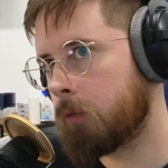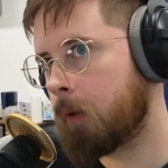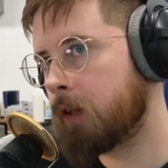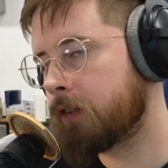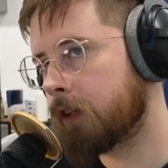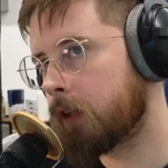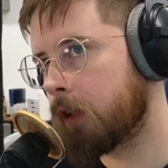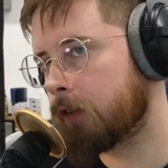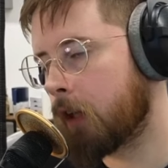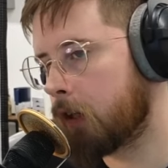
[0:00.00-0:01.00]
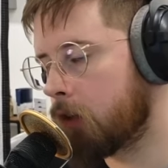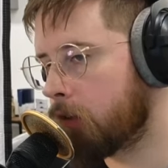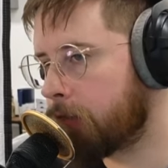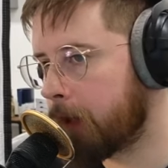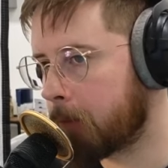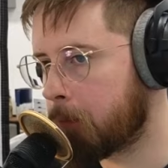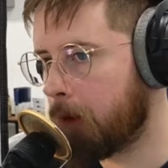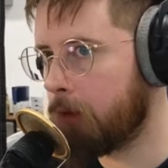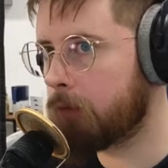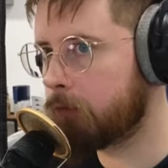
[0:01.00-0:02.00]
So basically, it's like you're a fake
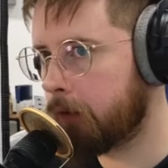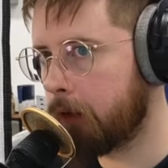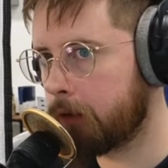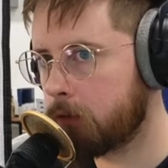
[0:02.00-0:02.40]
pro, right?